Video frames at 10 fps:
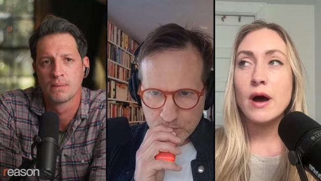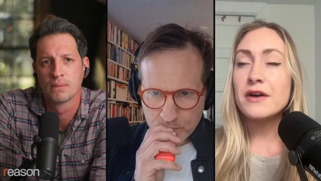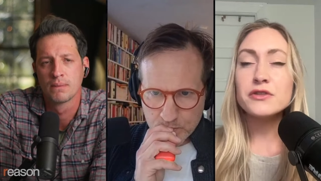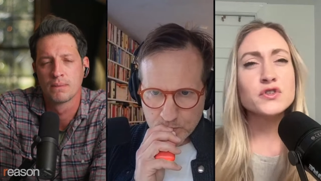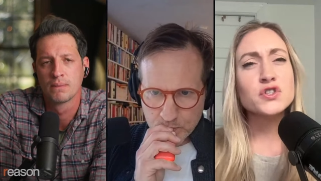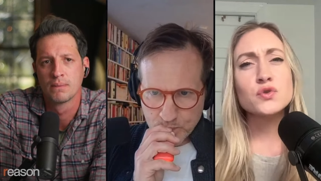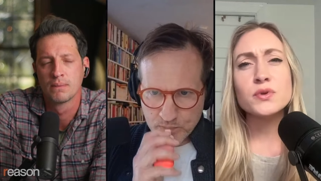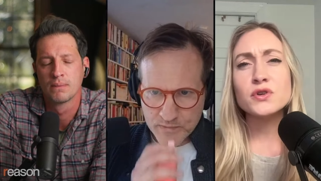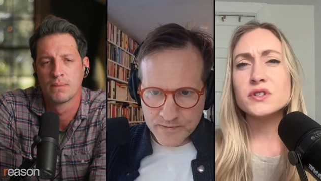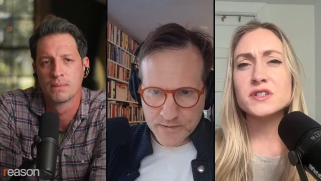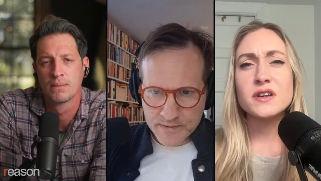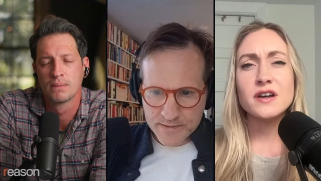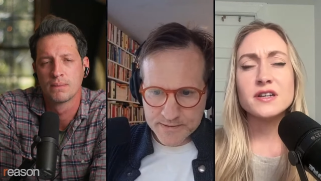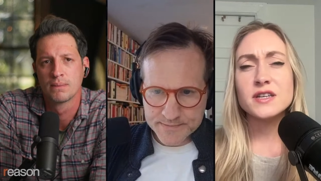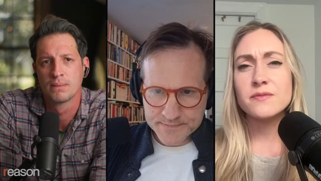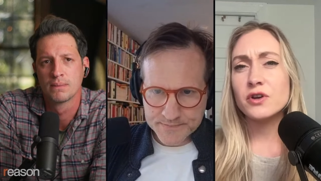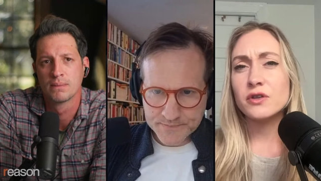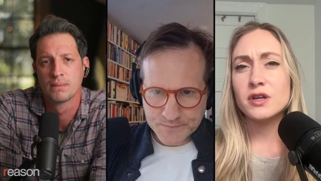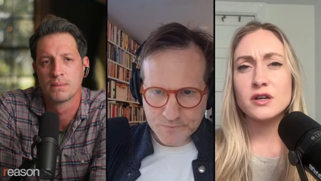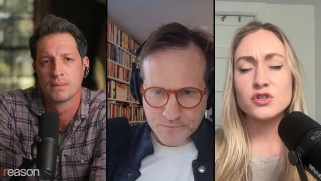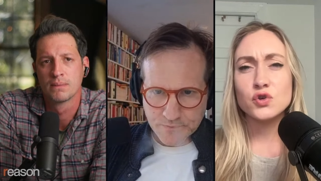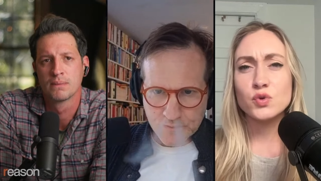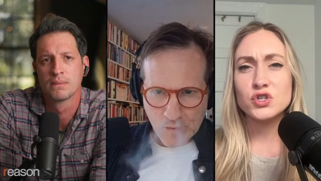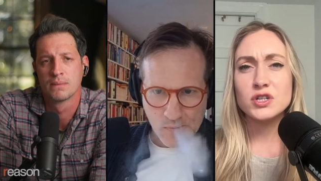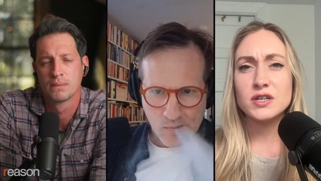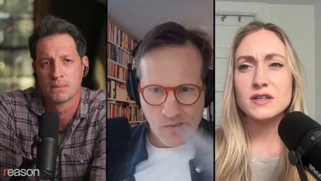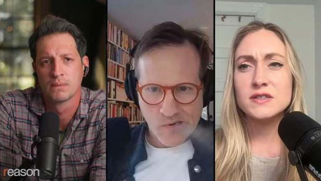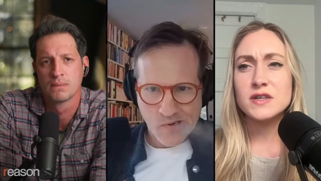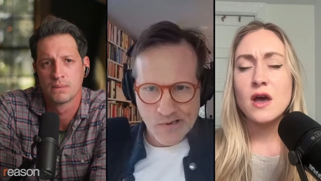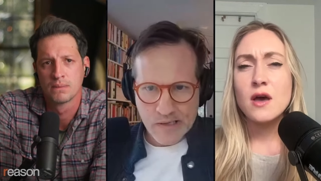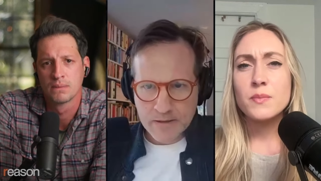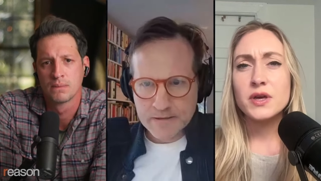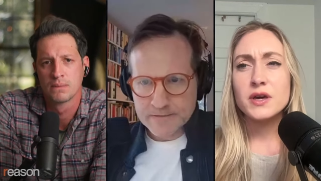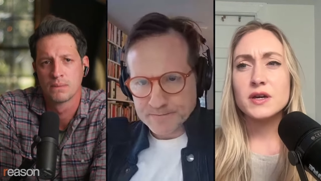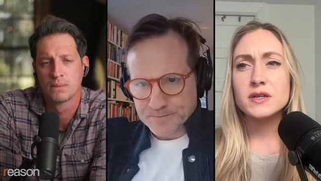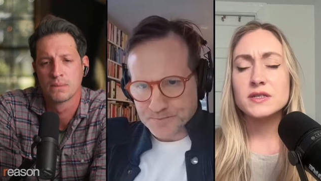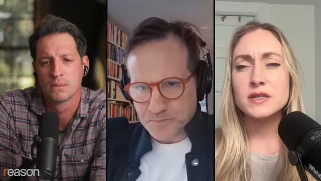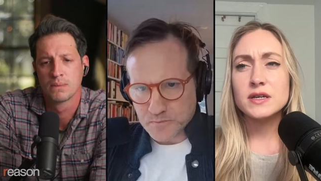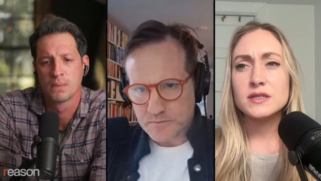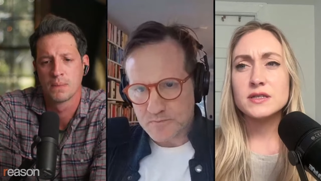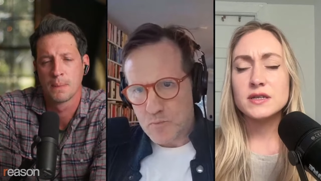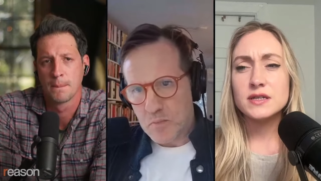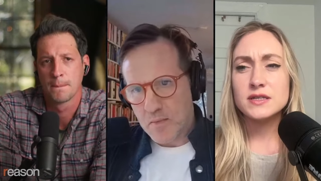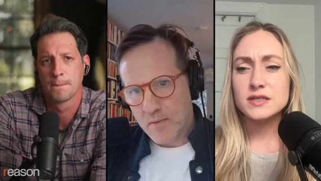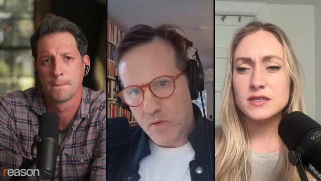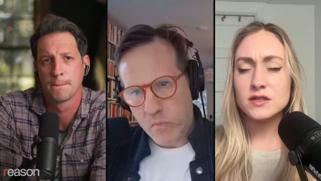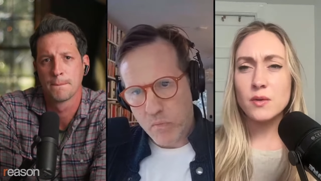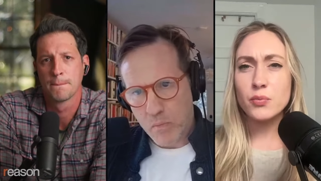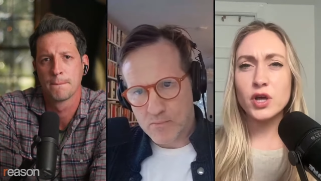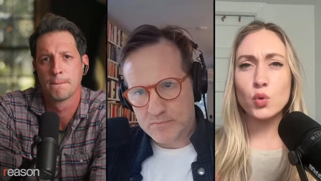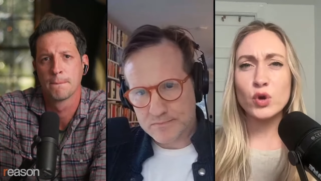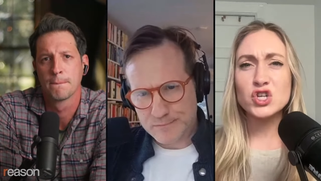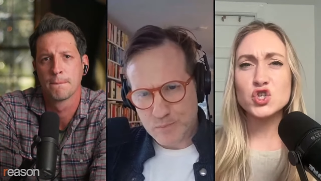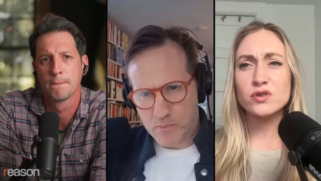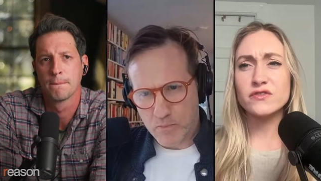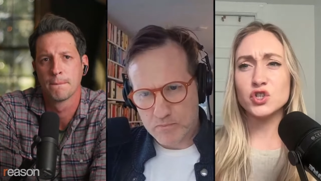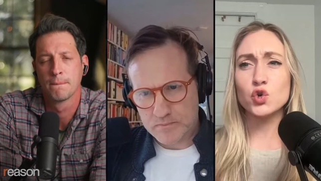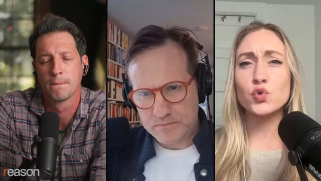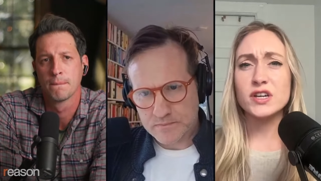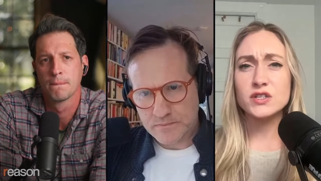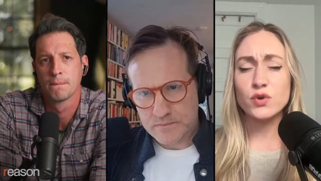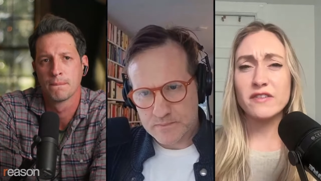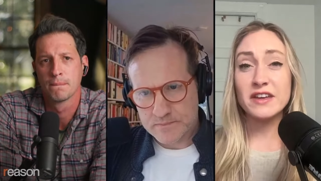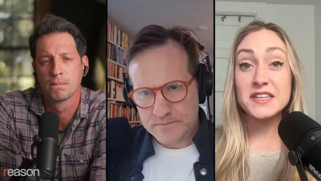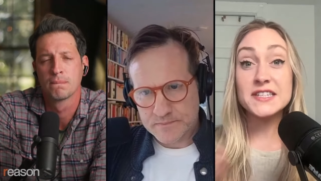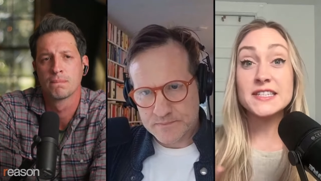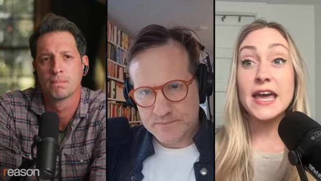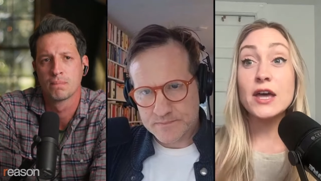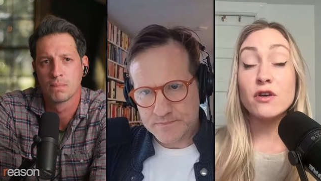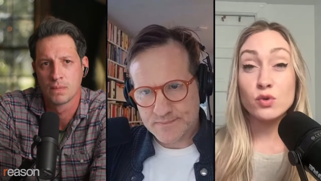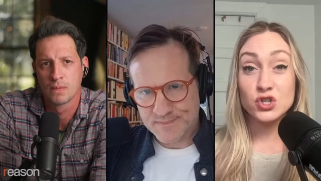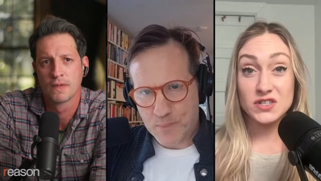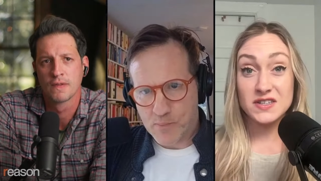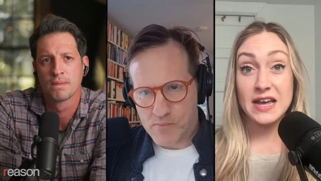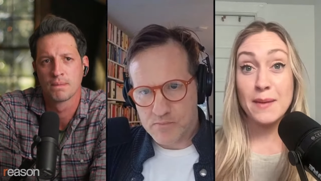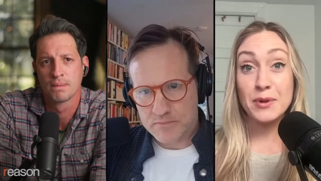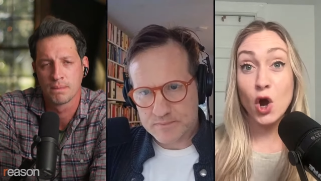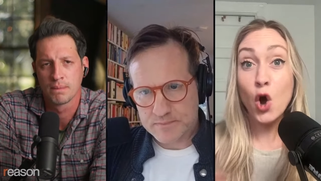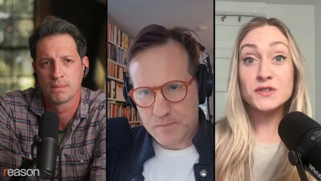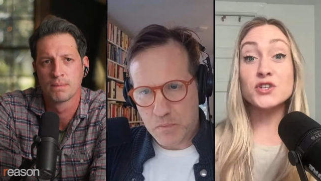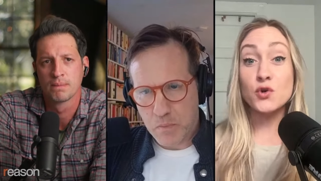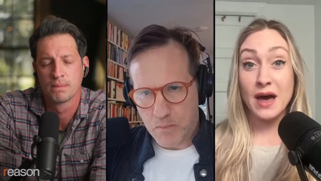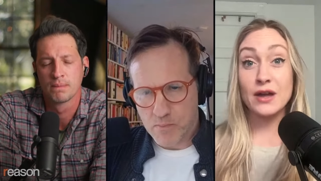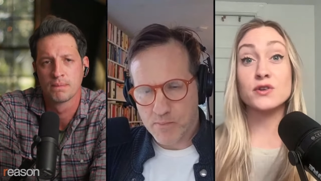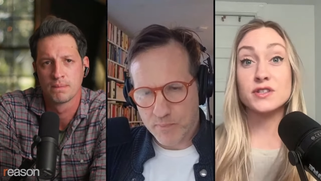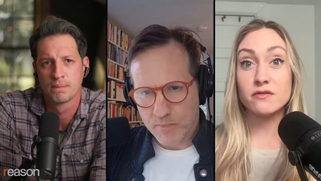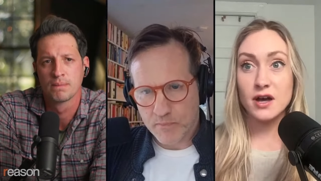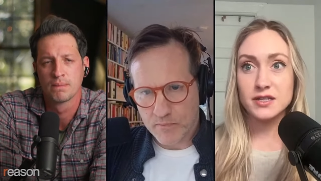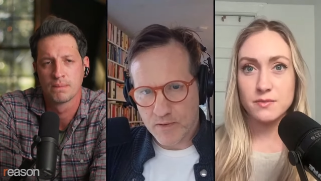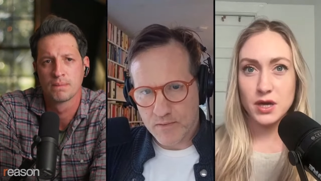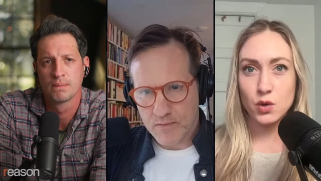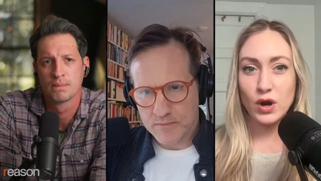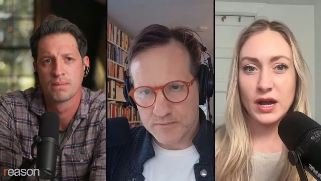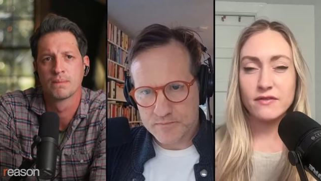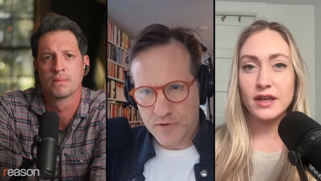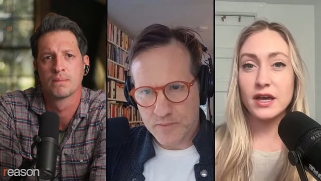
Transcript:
Speaker 1: either stupid or dishonest i'm frankly not sure which it is because it's it's this complete erasure of degrees right like the scale at which this is happening also matters a lot to me right